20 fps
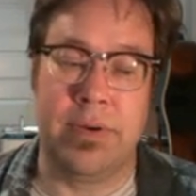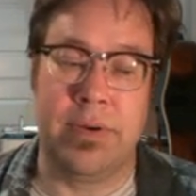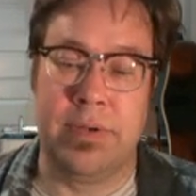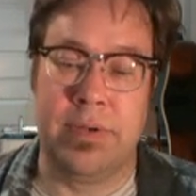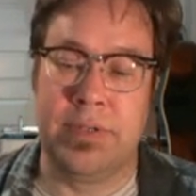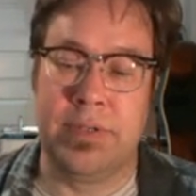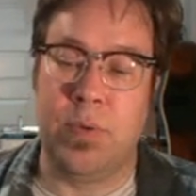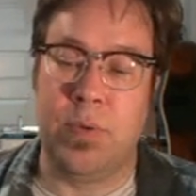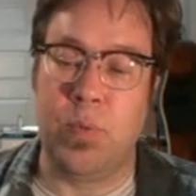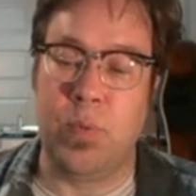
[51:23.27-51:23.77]

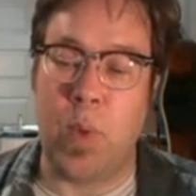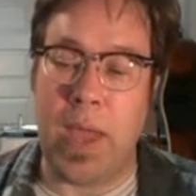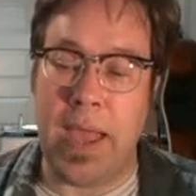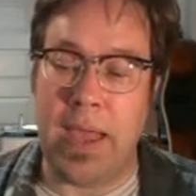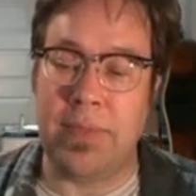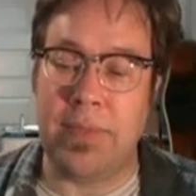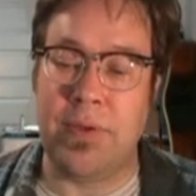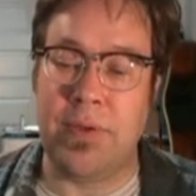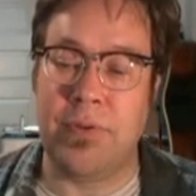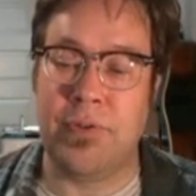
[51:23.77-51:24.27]
So
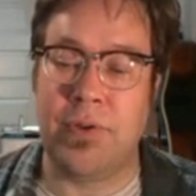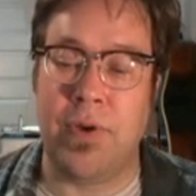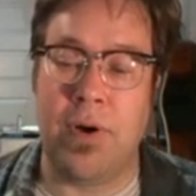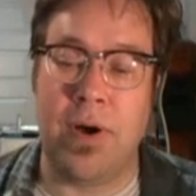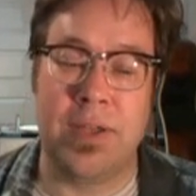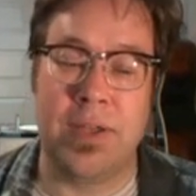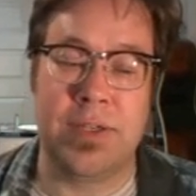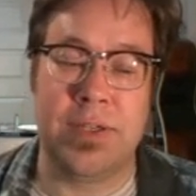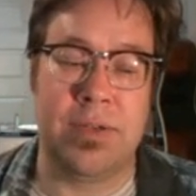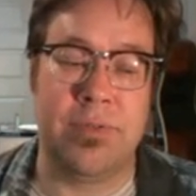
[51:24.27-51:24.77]
when there's
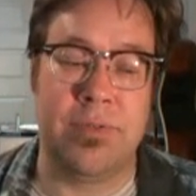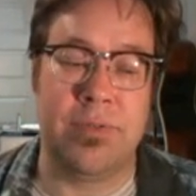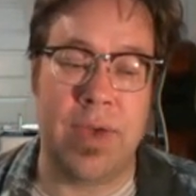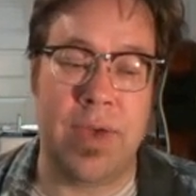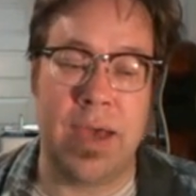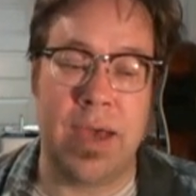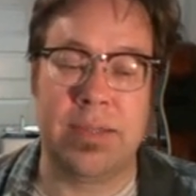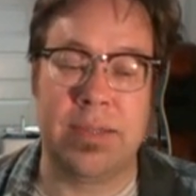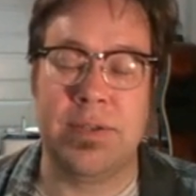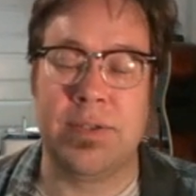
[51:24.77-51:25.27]
cause and
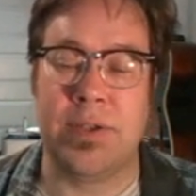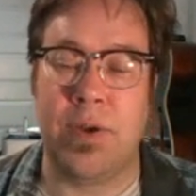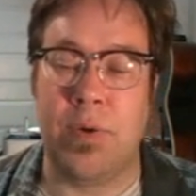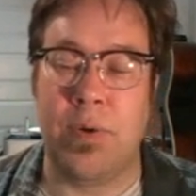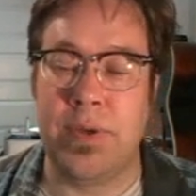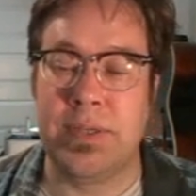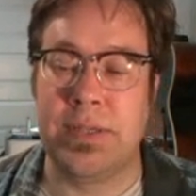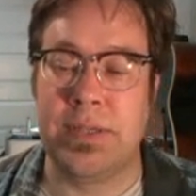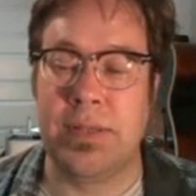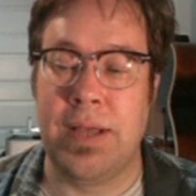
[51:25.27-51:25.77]
effect, there's
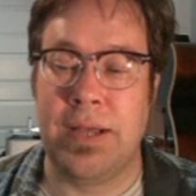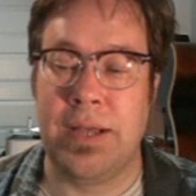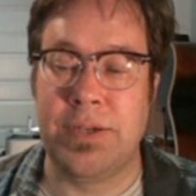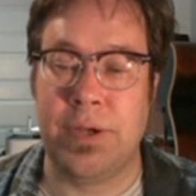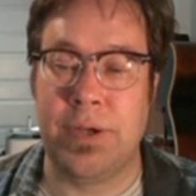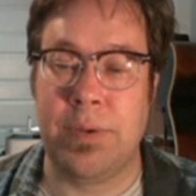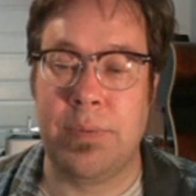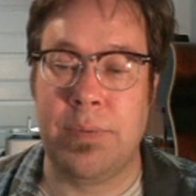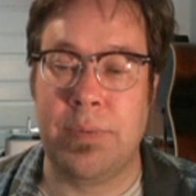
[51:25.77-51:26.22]
always the logic,